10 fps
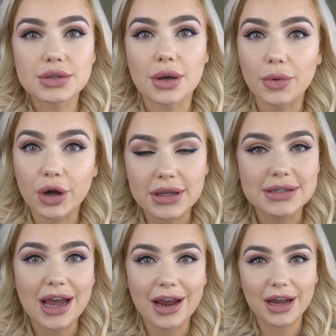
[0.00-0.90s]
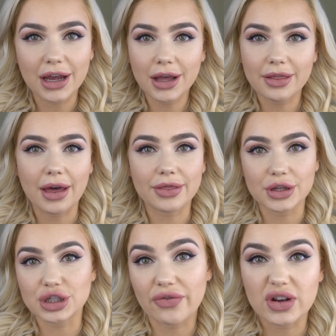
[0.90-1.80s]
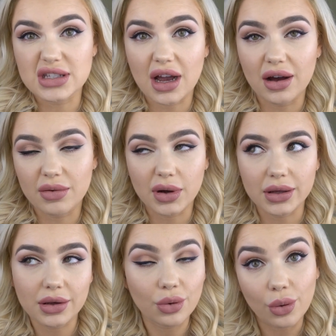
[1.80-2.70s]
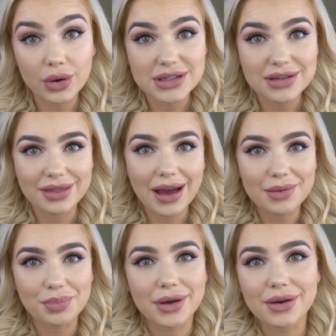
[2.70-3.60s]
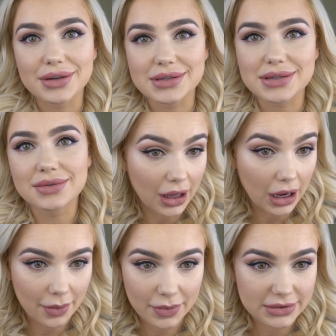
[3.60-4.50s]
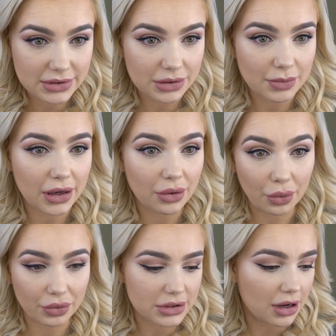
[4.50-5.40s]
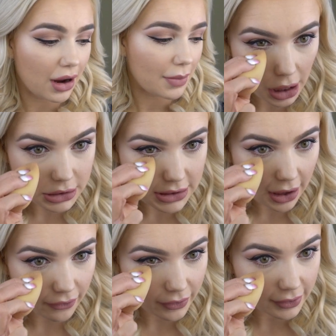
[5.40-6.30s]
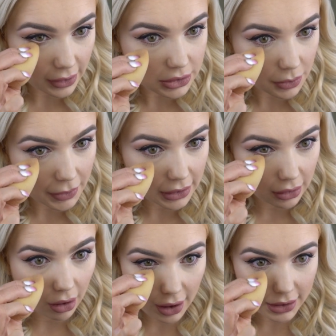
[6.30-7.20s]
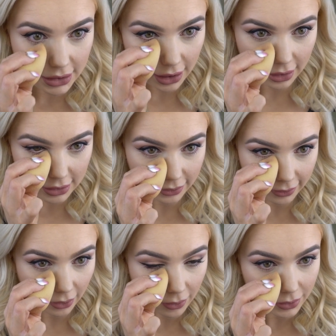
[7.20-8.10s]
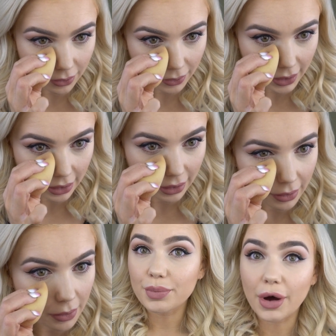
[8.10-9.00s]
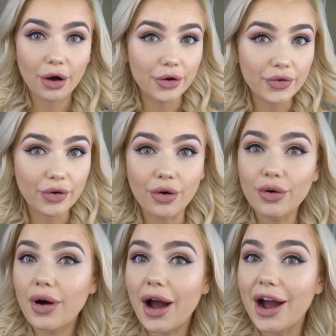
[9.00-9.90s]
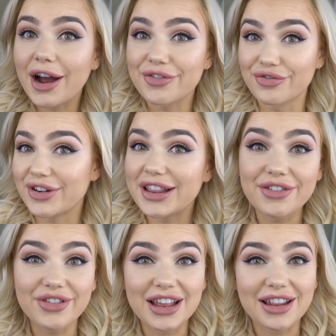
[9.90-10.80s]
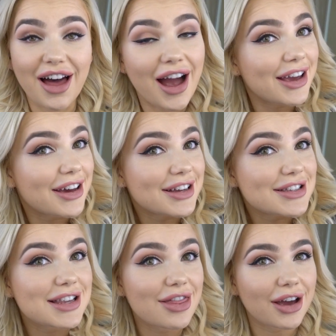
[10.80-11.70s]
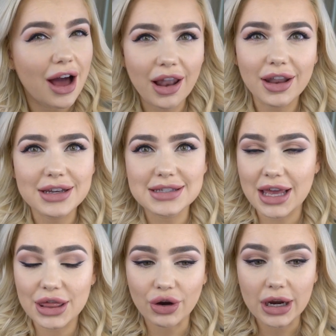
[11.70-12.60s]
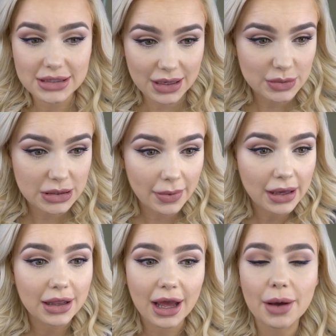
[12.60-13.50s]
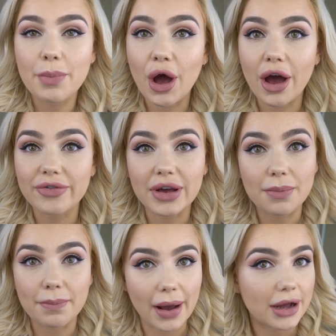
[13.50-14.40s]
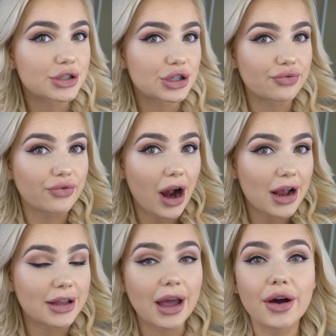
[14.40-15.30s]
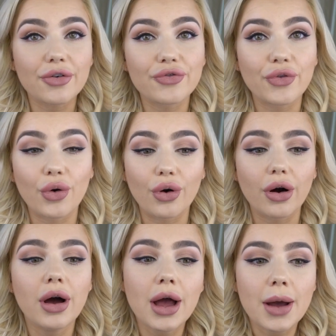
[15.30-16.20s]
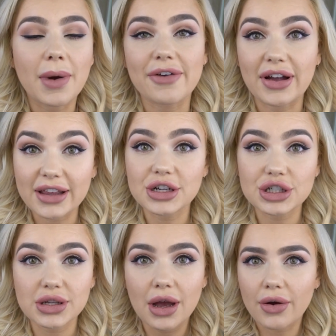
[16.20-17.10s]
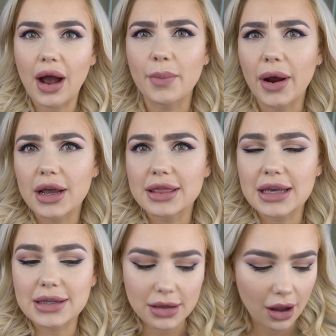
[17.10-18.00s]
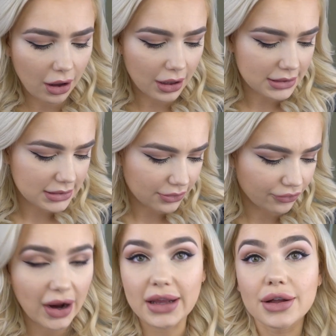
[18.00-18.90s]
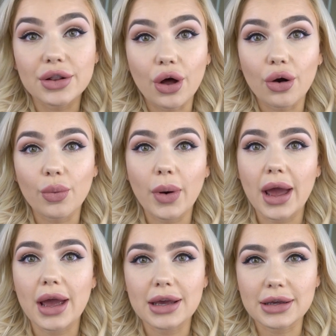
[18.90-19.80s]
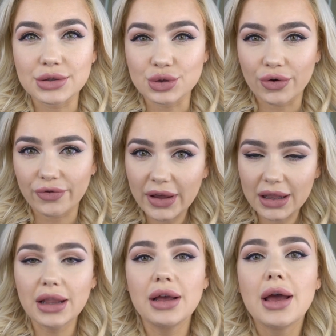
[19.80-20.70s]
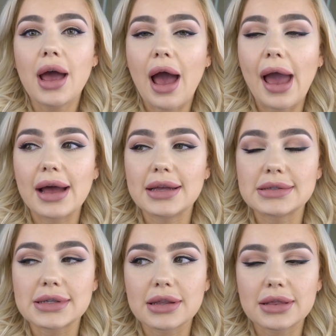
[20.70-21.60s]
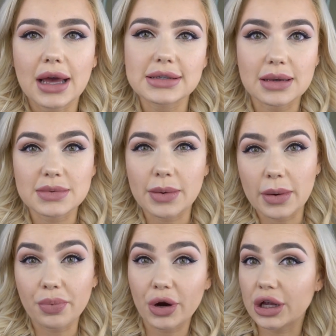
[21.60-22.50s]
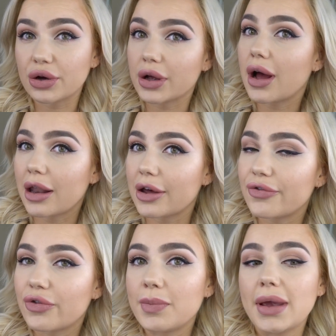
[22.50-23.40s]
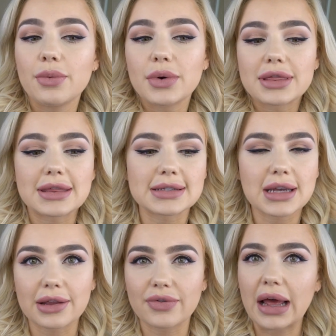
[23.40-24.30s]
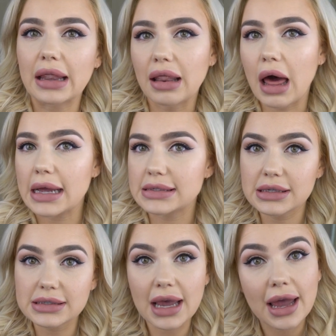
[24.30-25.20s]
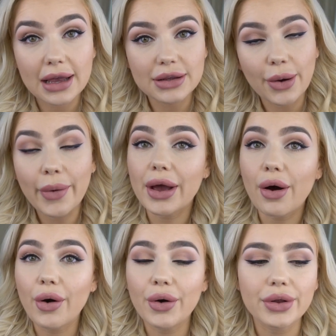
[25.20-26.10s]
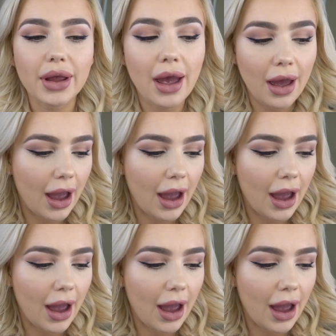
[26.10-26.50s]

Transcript: So I'm not going to say that the Jeffree Star one caused that, because it happens to me all the time. I just have such a big line there. It's so annoying. But overall, I really, really like it. The color C3 seems to be like a perfect match right now for my foundation. I'm wearing the NARS Radiant Longwear in Deuville, and that seems to be a pretty good color for me with this kind of like light tan going on.